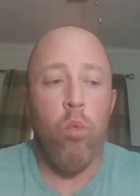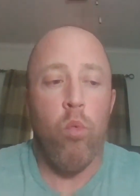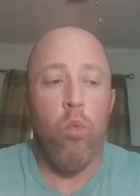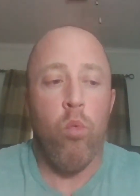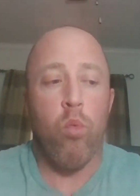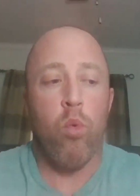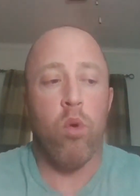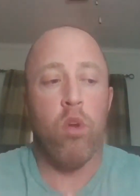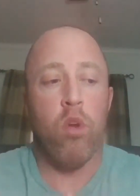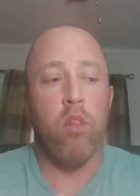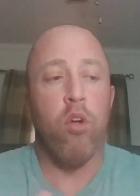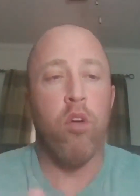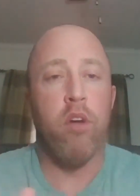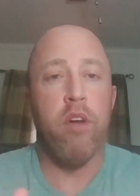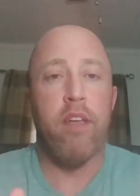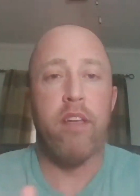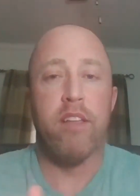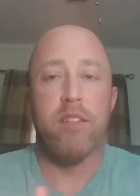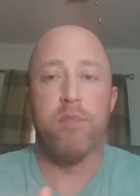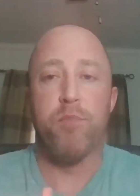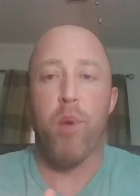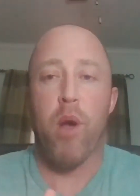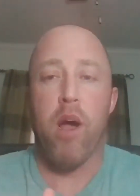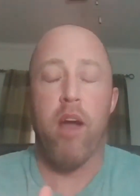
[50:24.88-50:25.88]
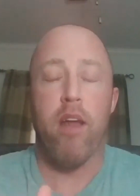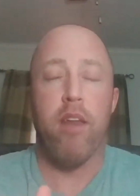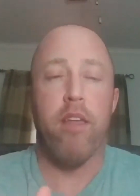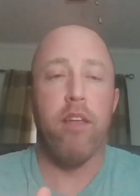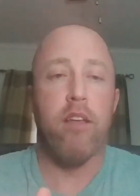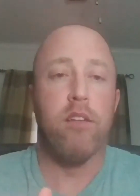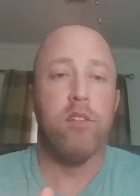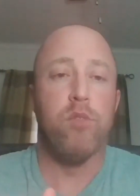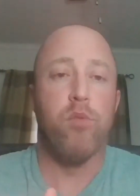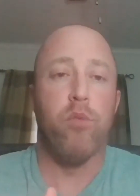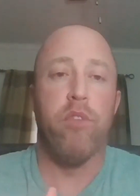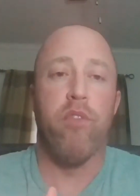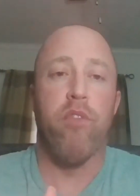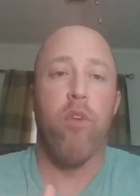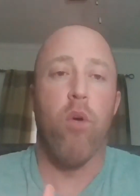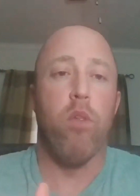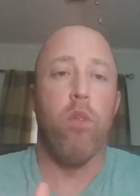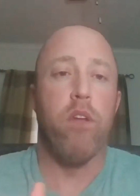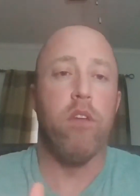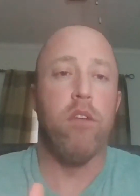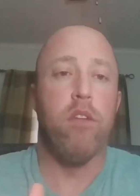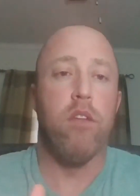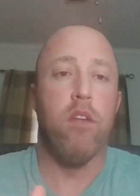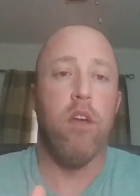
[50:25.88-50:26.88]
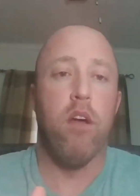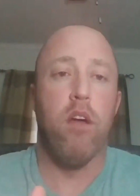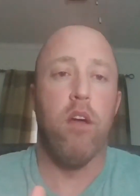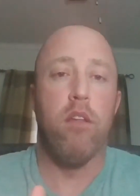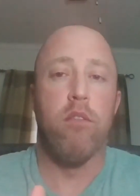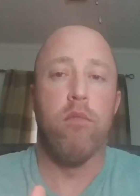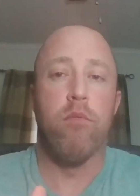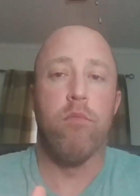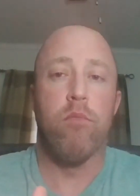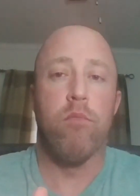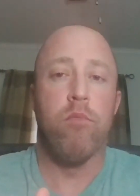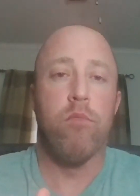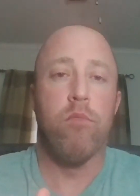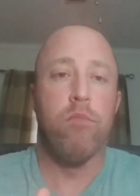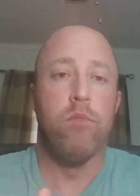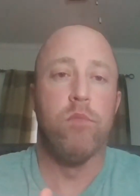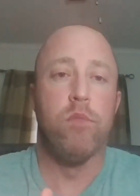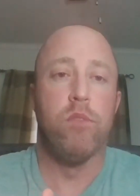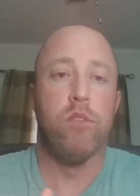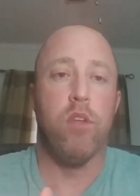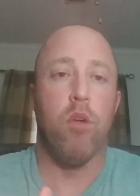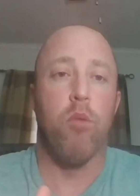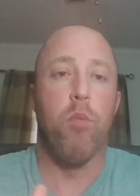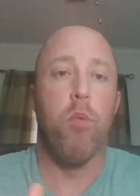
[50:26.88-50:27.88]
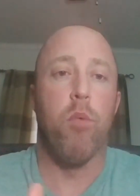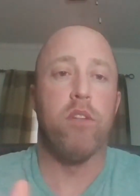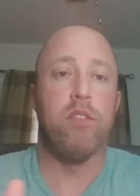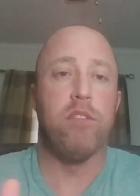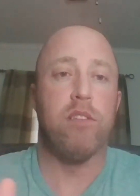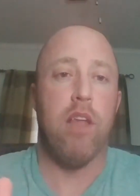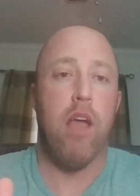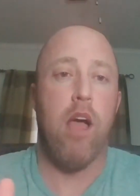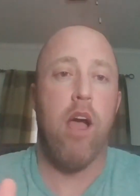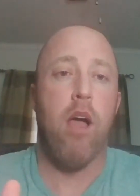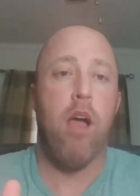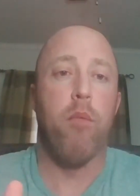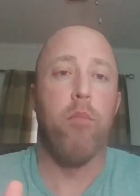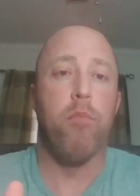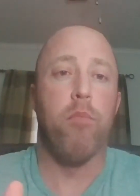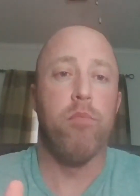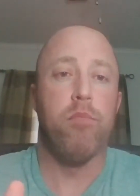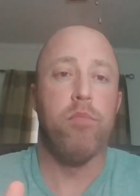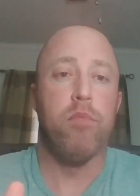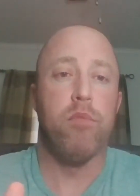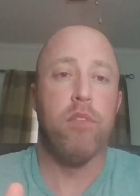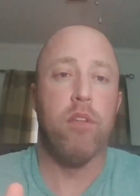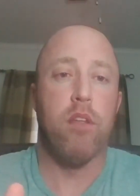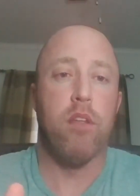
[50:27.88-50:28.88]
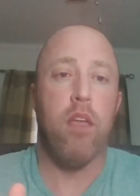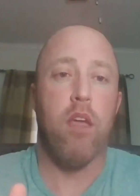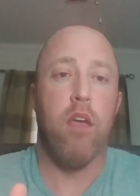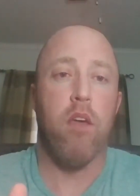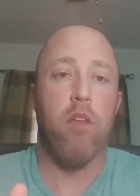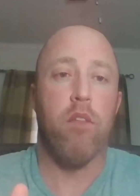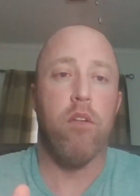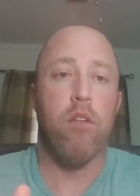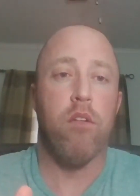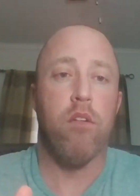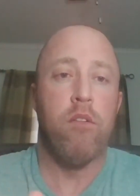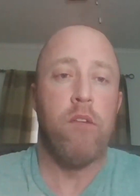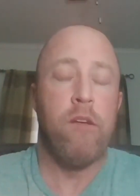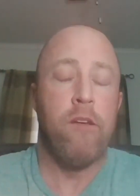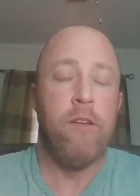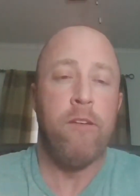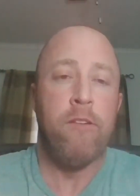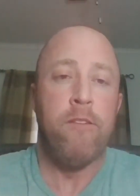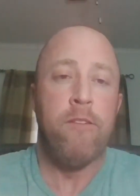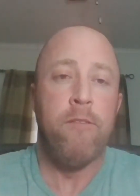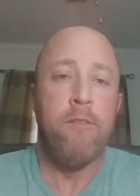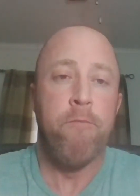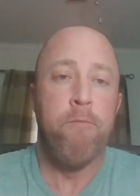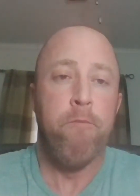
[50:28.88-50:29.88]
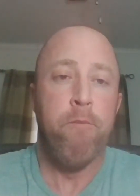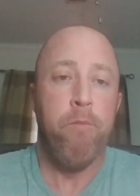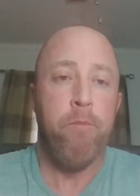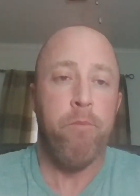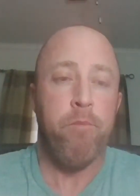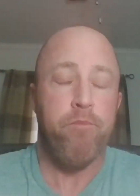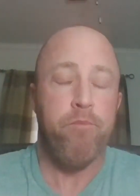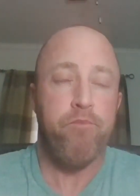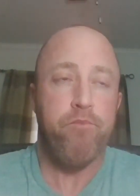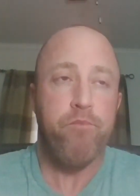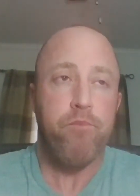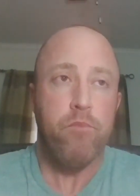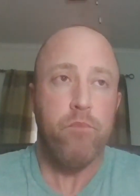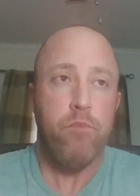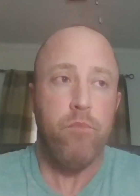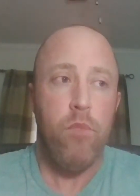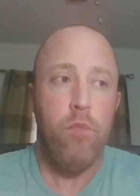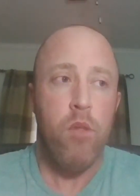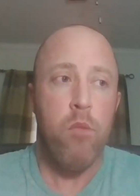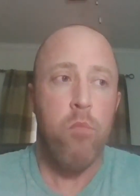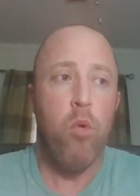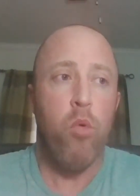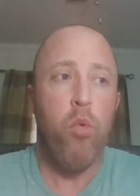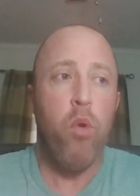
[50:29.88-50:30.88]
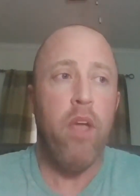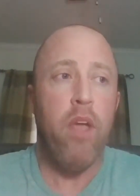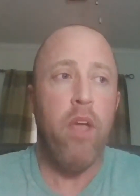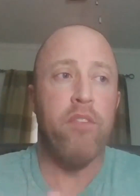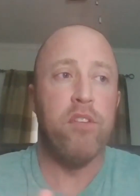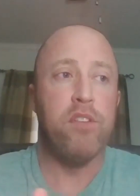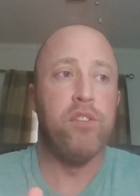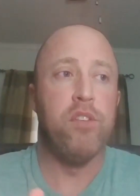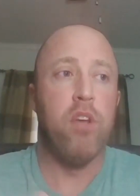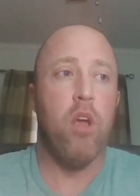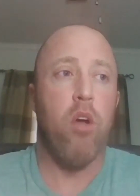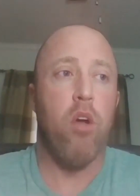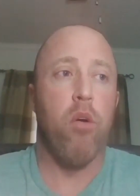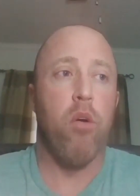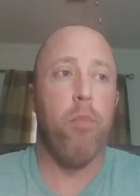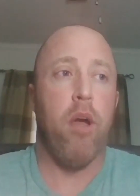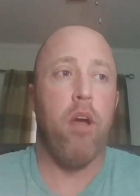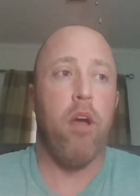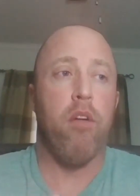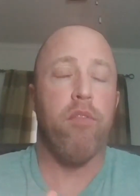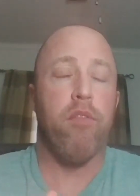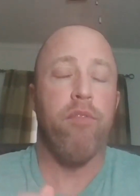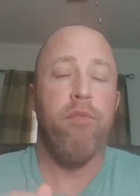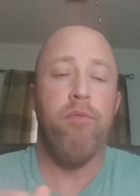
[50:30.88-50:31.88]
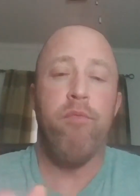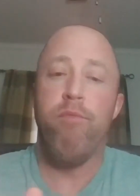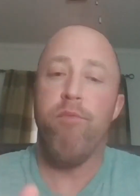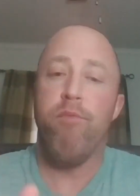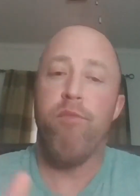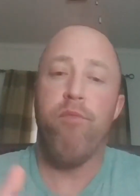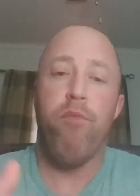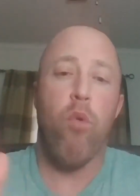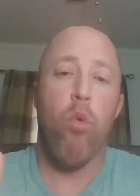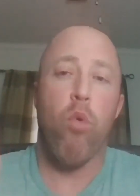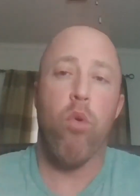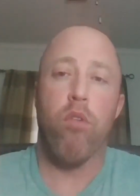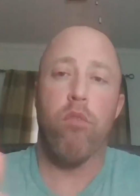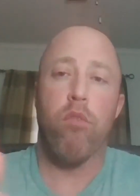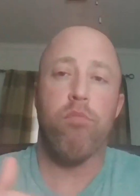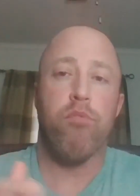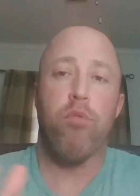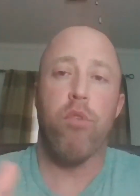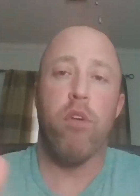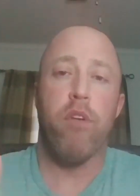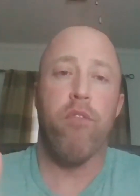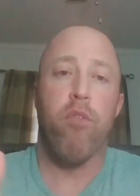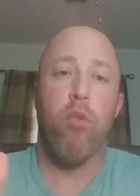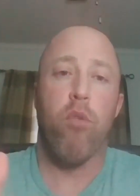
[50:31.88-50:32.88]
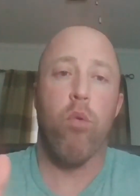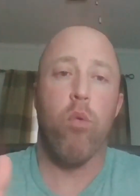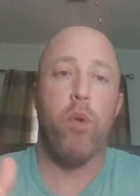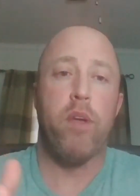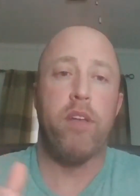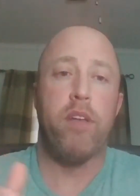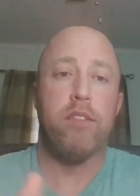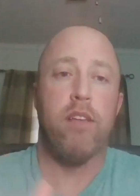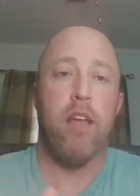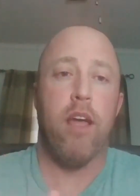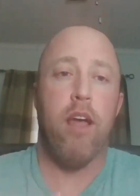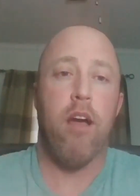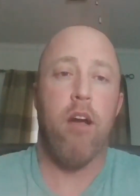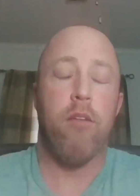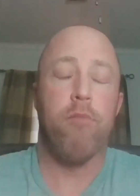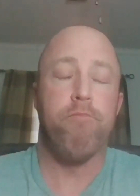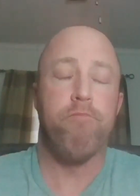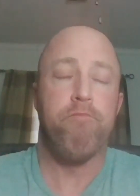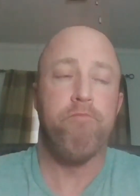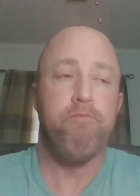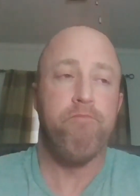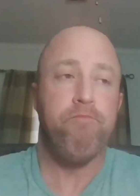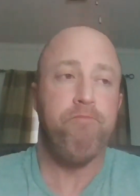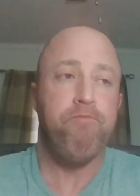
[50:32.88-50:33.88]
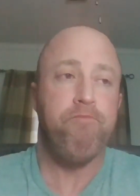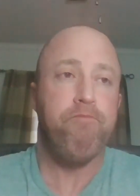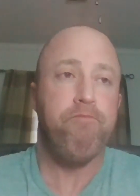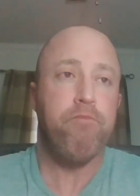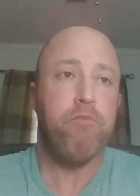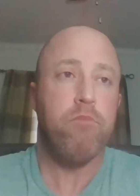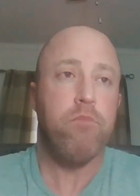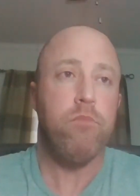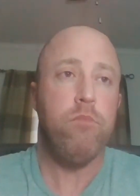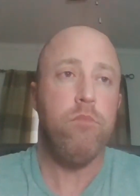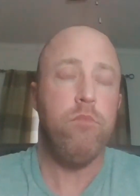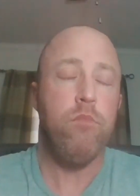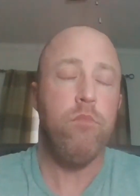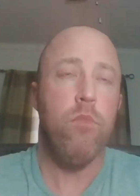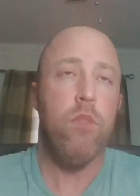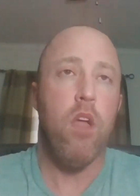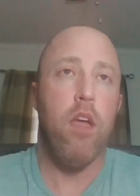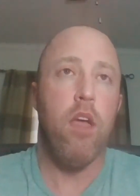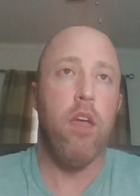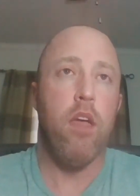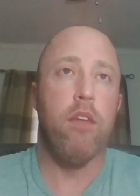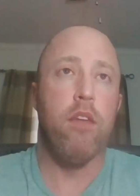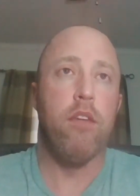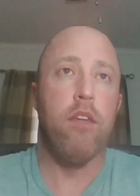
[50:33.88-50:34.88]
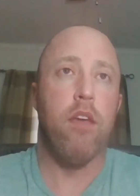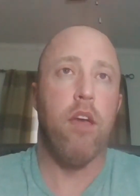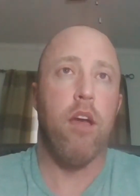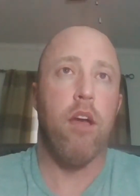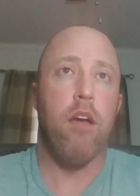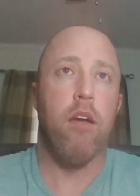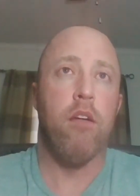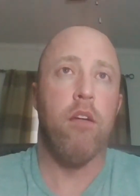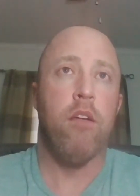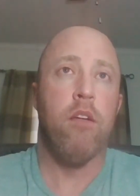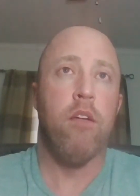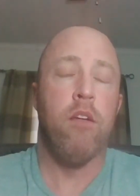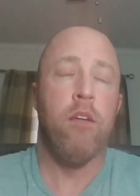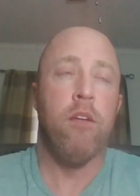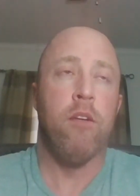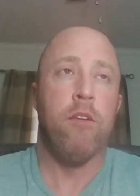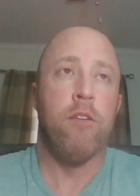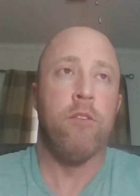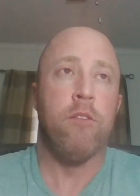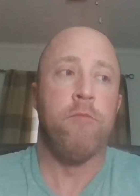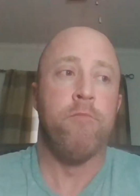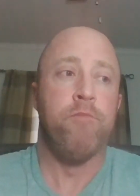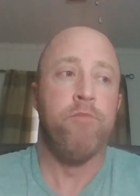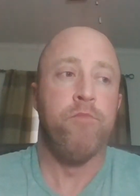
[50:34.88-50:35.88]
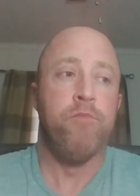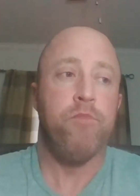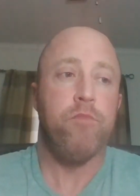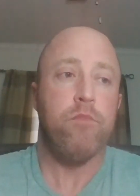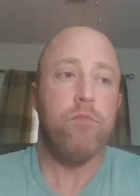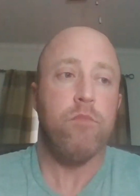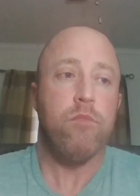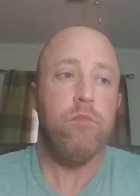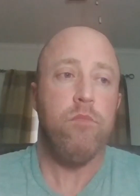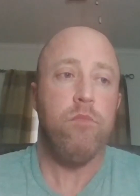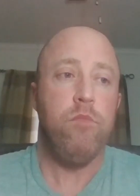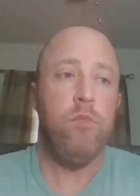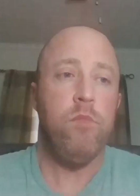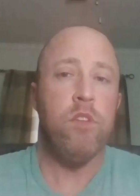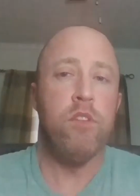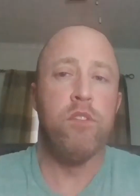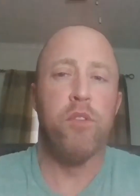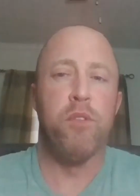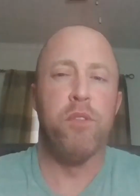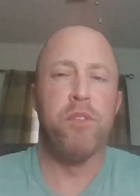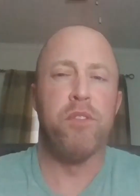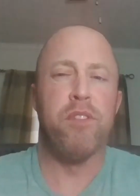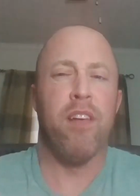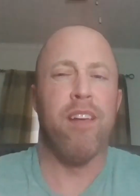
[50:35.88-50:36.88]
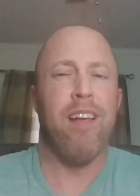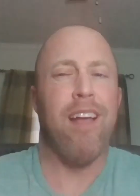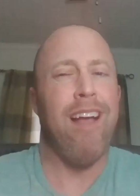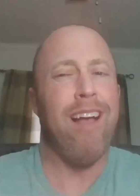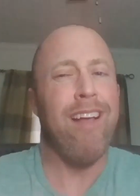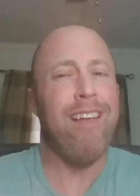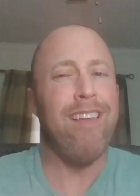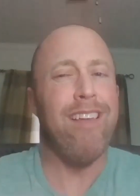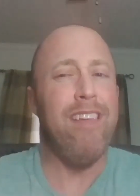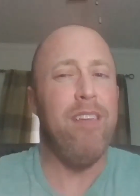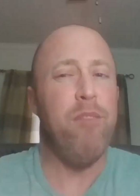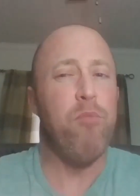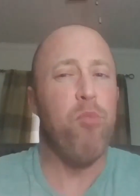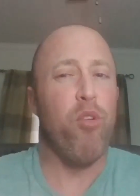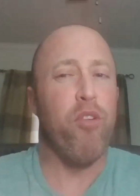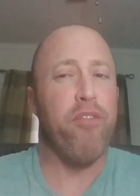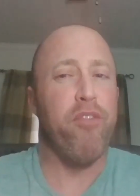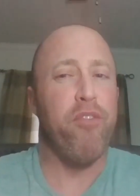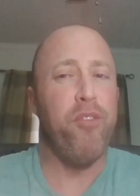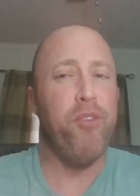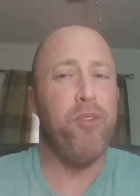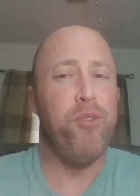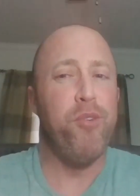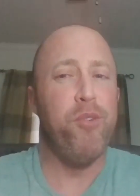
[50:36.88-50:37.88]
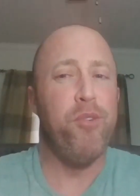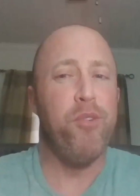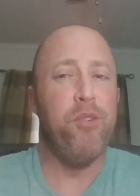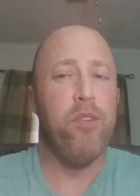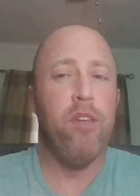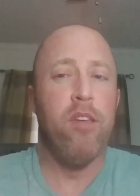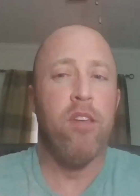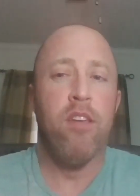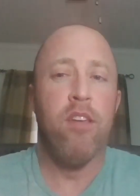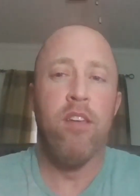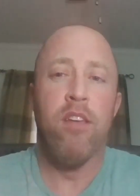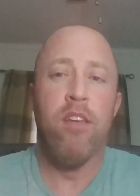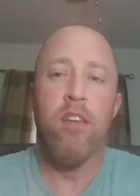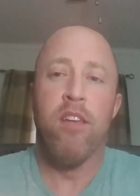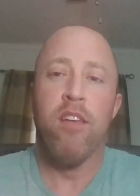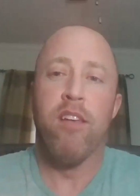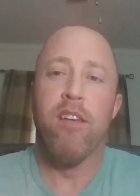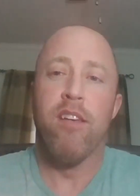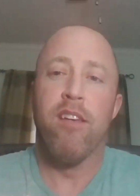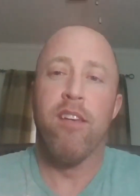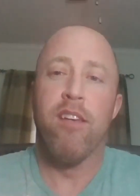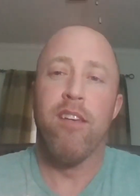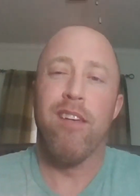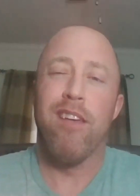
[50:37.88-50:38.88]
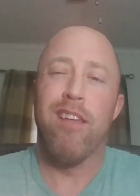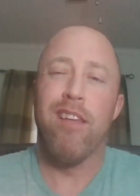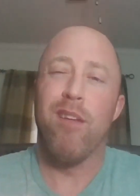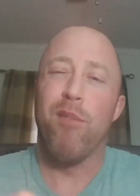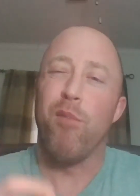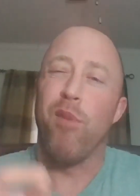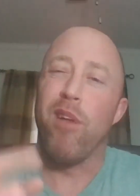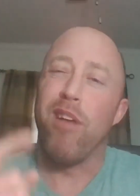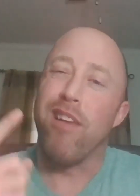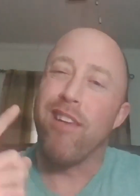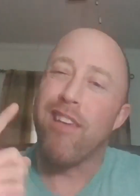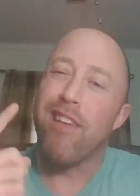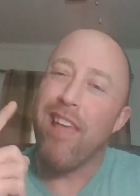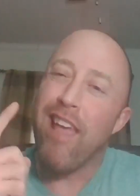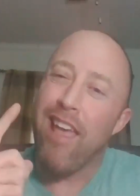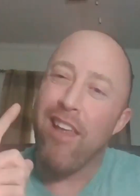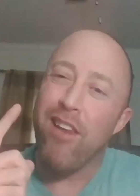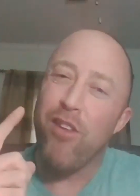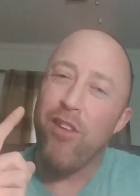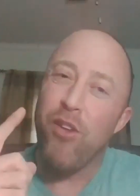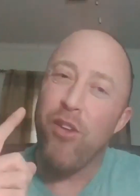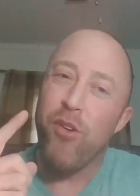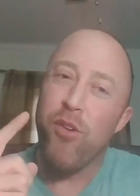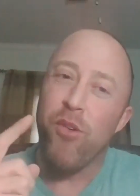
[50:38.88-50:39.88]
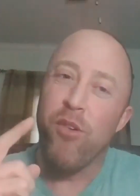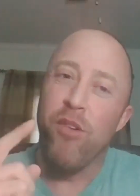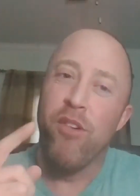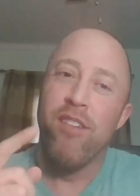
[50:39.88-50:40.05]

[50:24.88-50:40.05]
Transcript: we're learning his body because we've only done so much time together when we have a show about four, three or four weeks out, and uh, so he's like, I can eat more food, and I'm like, can you?